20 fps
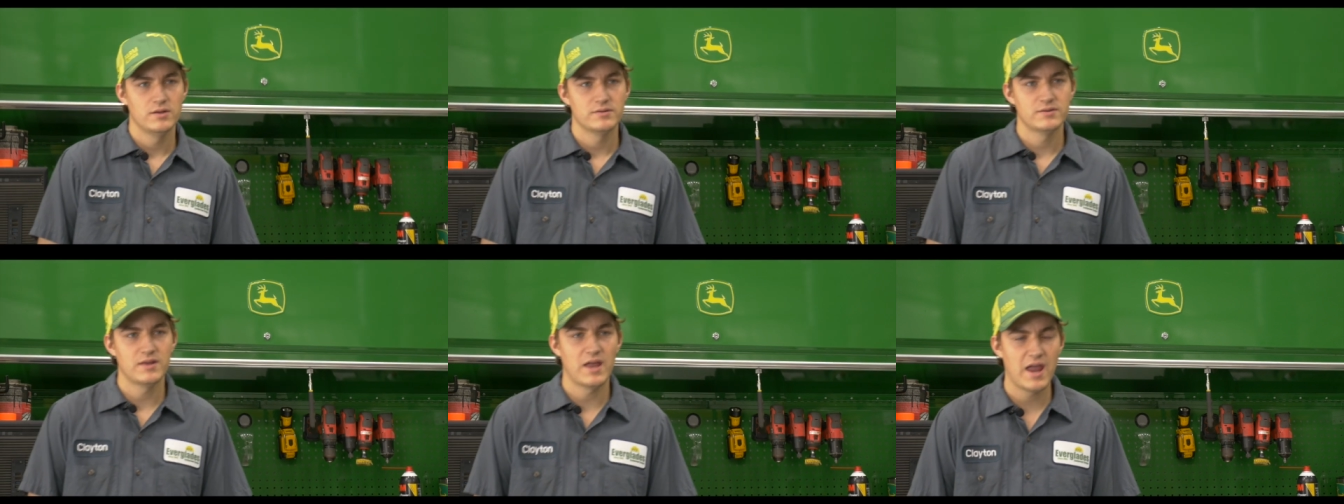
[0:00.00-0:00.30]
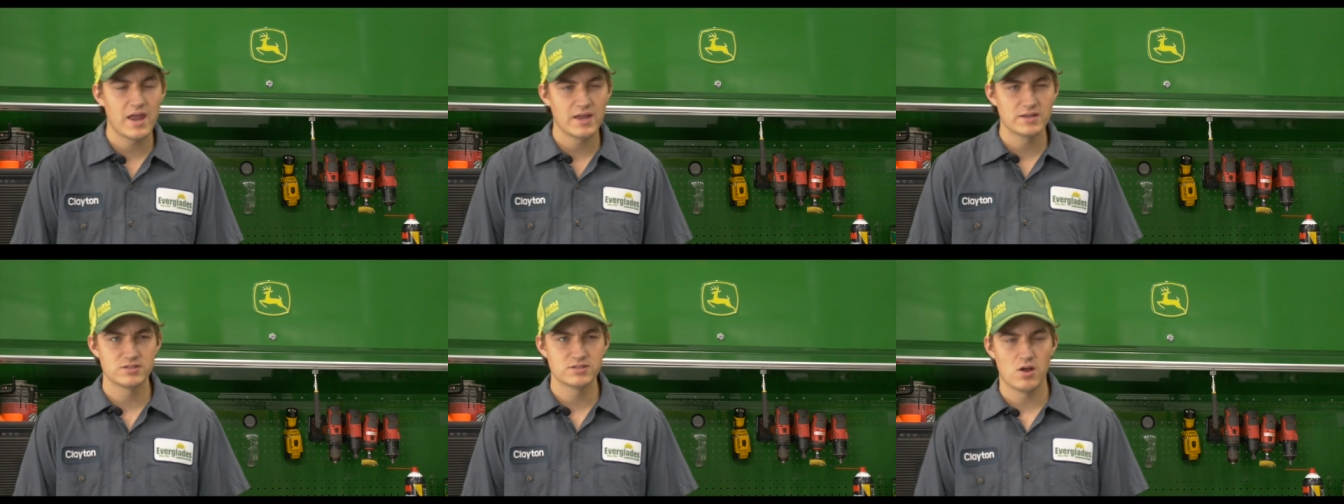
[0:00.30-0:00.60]
The
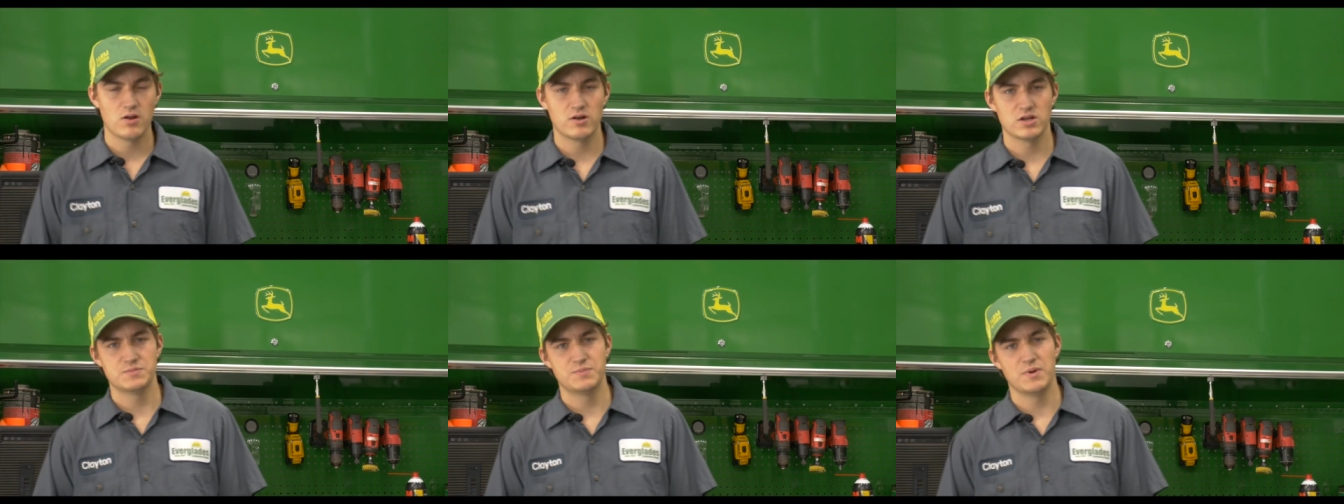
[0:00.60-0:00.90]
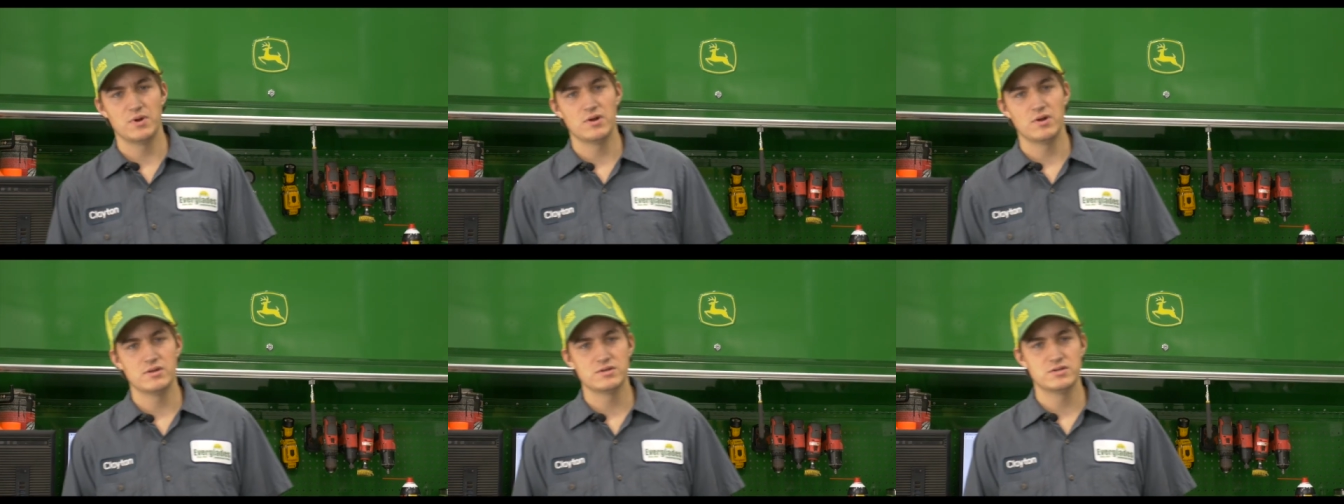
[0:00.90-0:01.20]
hands-on
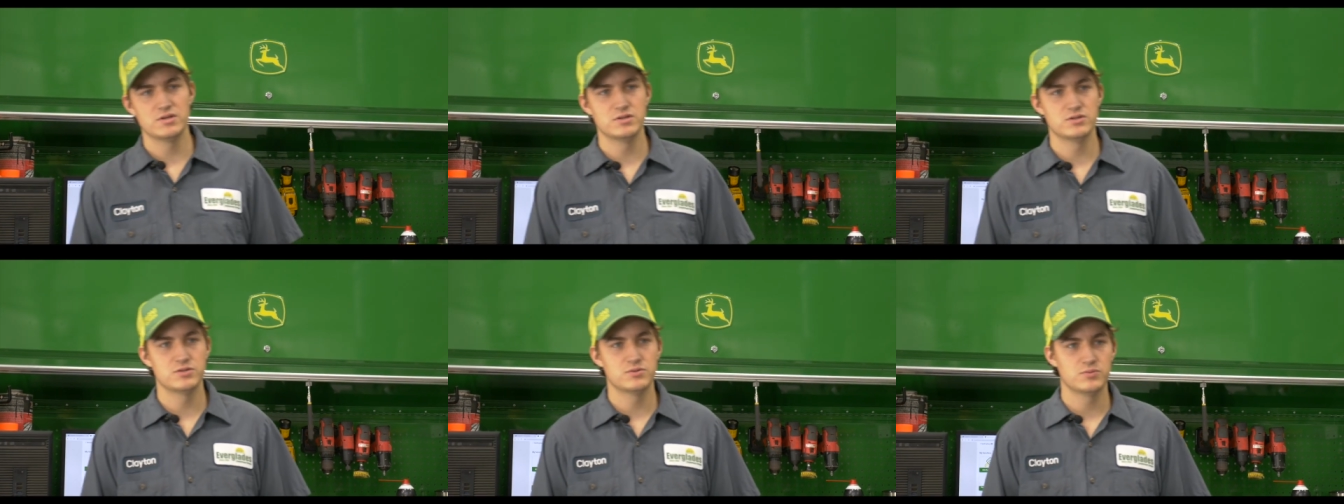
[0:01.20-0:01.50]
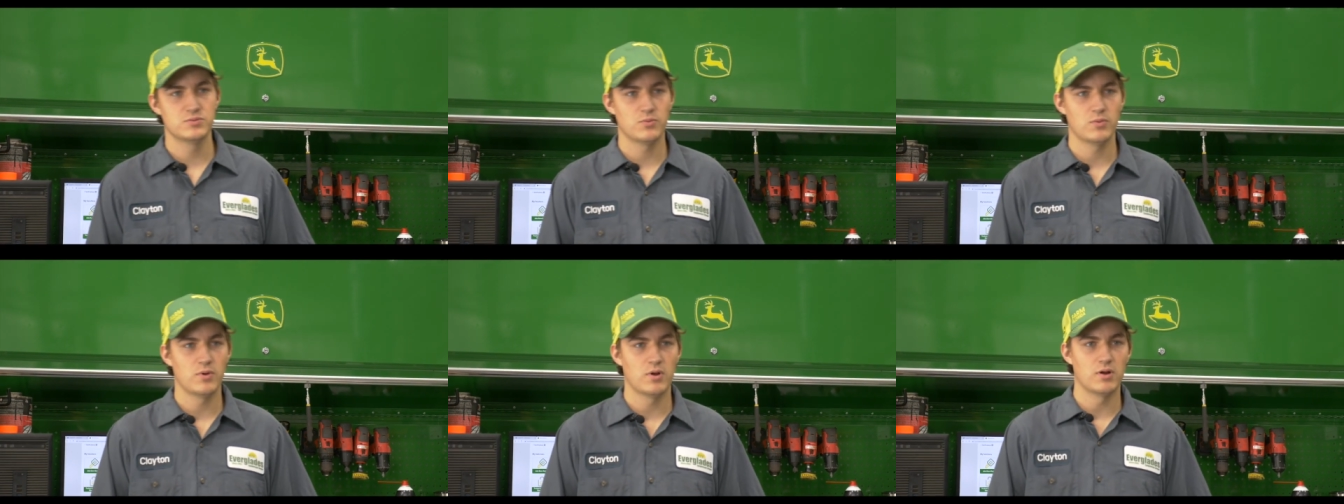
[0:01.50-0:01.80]
experiences
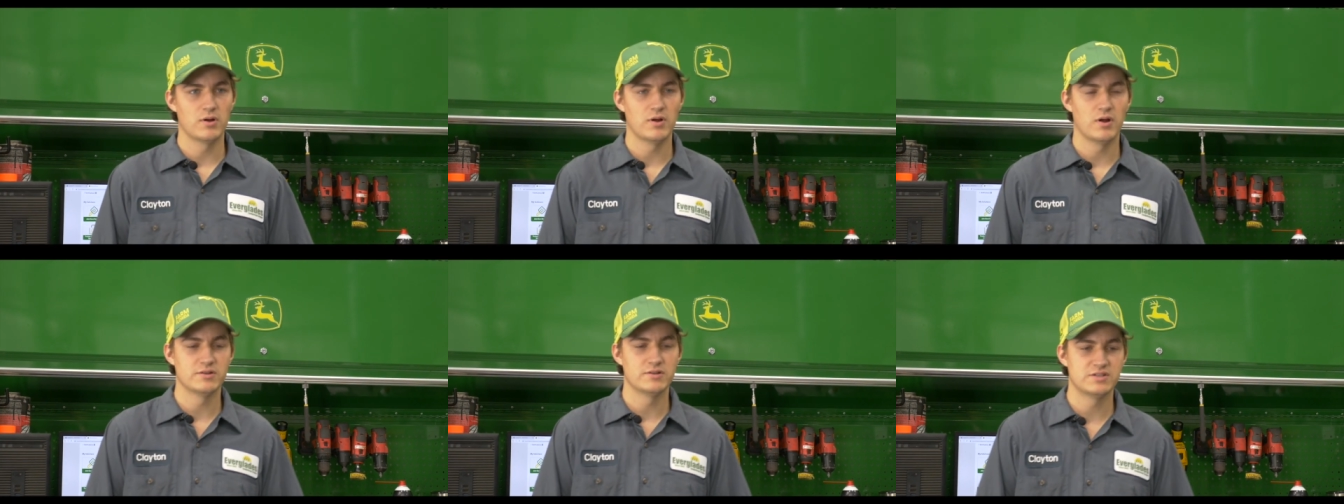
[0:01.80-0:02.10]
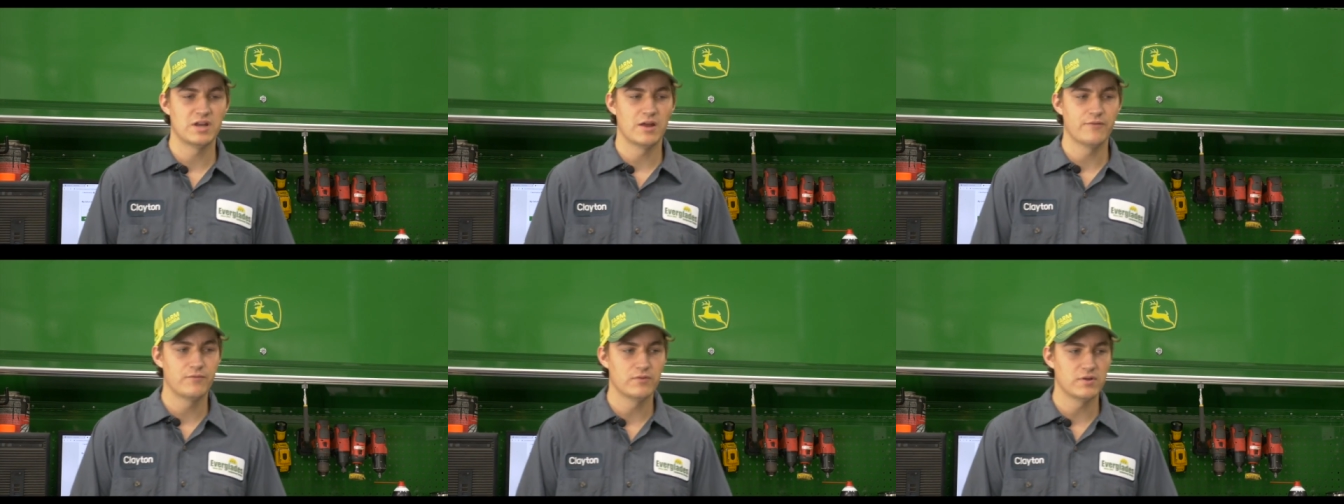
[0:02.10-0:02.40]

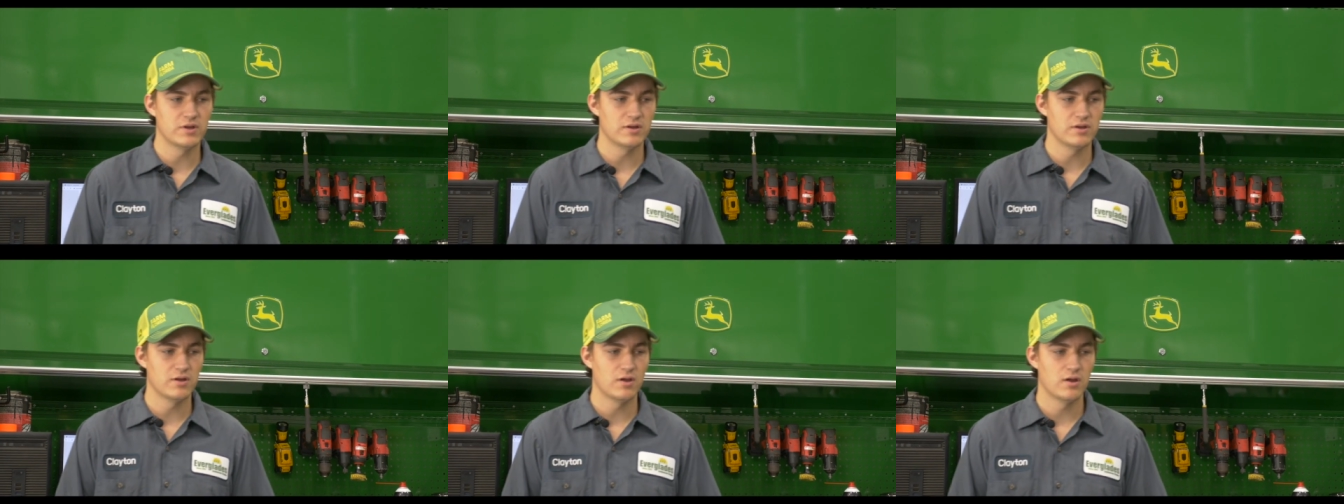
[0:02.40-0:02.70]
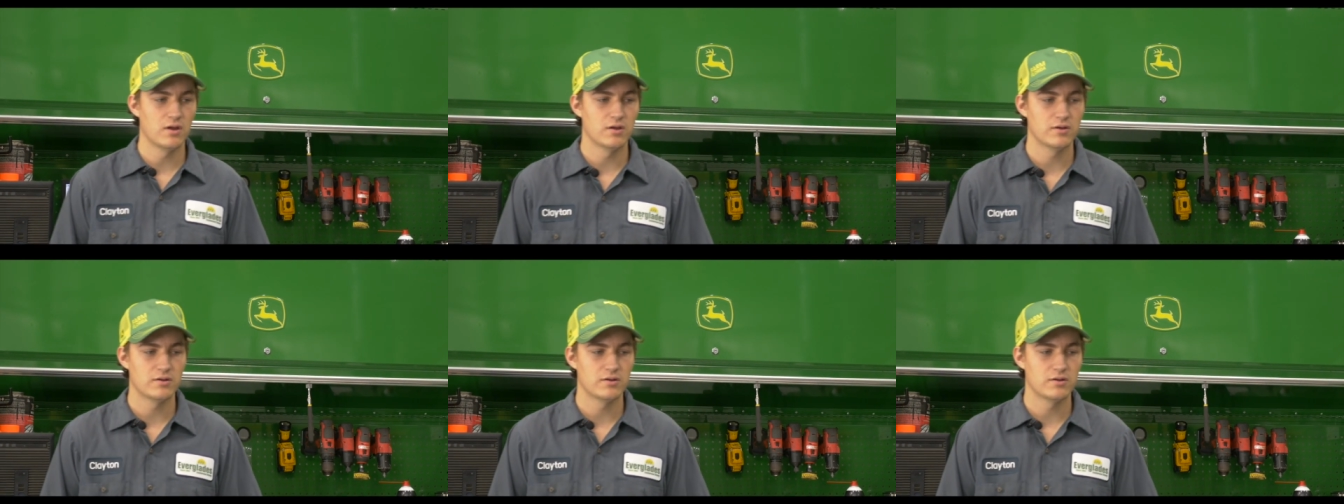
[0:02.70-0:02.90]
it's definitely,